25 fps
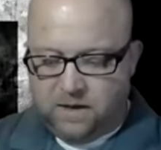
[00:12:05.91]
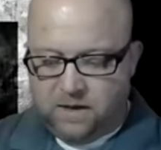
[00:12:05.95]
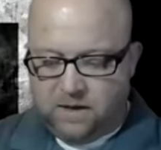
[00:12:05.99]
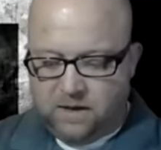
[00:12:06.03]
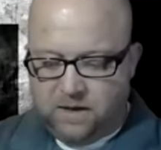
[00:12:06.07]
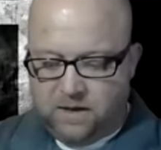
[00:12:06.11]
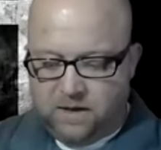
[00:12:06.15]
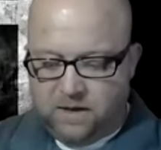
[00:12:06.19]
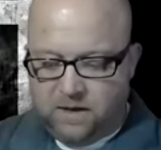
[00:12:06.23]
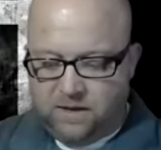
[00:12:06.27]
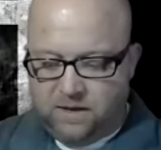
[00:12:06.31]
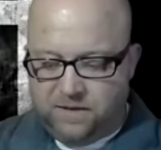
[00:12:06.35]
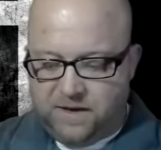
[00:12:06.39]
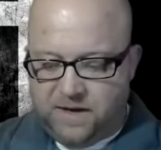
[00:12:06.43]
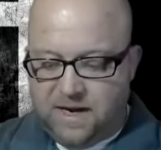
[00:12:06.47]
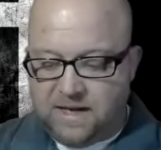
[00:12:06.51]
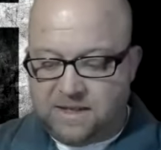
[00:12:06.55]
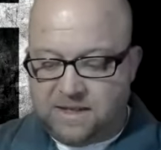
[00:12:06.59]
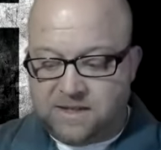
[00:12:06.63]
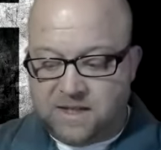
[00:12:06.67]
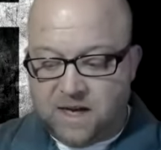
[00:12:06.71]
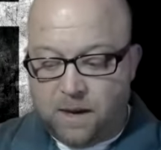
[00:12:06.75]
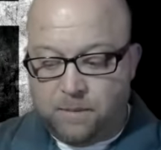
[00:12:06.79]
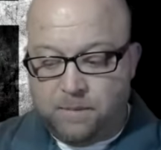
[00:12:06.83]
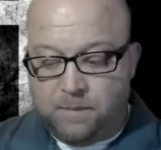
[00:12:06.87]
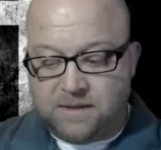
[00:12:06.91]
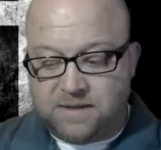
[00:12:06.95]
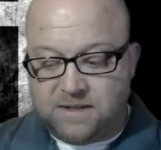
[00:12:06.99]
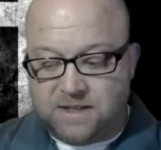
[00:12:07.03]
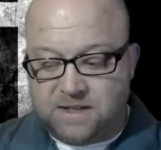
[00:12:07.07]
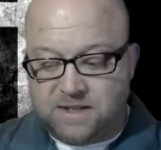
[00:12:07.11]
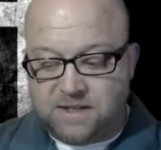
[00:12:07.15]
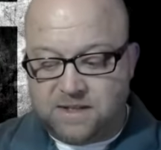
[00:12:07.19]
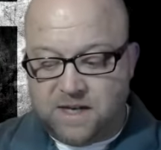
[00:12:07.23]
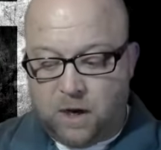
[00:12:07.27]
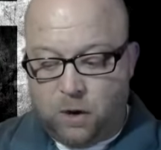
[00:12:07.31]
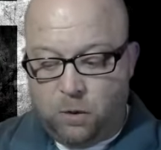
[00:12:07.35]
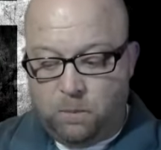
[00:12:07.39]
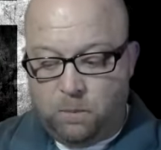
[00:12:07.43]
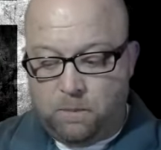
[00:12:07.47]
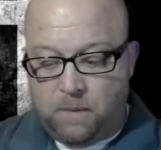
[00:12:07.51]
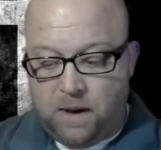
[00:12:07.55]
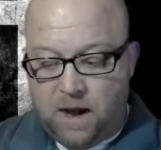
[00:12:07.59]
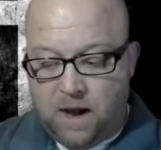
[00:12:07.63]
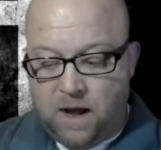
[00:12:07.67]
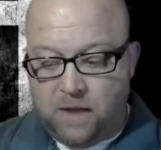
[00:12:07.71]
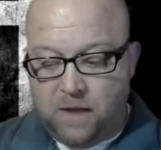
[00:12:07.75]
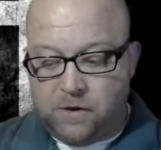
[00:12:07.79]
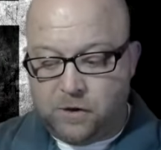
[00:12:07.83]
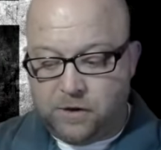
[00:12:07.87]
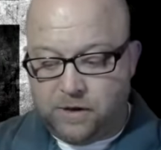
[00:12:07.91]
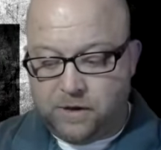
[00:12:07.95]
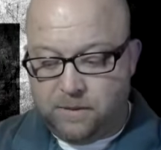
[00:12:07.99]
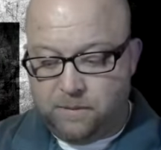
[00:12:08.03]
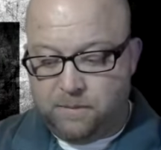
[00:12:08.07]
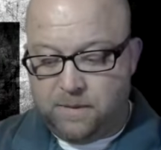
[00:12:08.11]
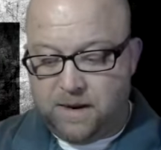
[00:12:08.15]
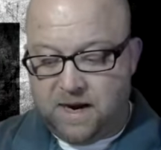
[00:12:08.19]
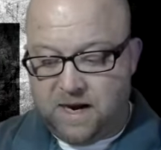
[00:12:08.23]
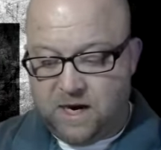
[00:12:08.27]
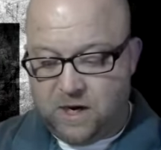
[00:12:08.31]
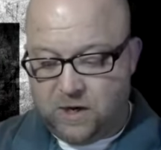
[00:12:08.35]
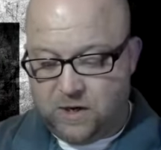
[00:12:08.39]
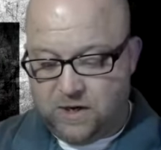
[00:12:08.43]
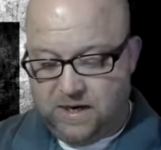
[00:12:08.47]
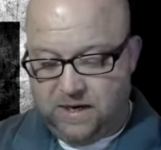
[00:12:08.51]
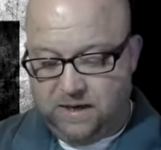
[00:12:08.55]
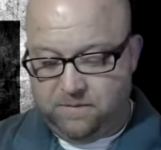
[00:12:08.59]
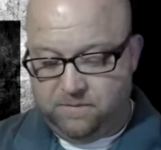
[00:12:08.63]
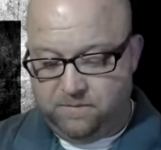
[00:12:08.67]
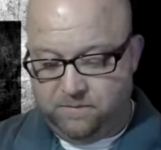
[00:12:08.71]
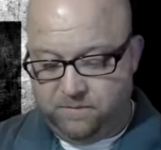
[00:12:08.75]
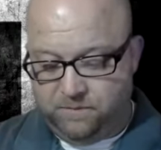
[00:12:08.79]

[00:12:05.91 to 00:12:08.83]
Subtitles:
The next topic says, don't bother comparing.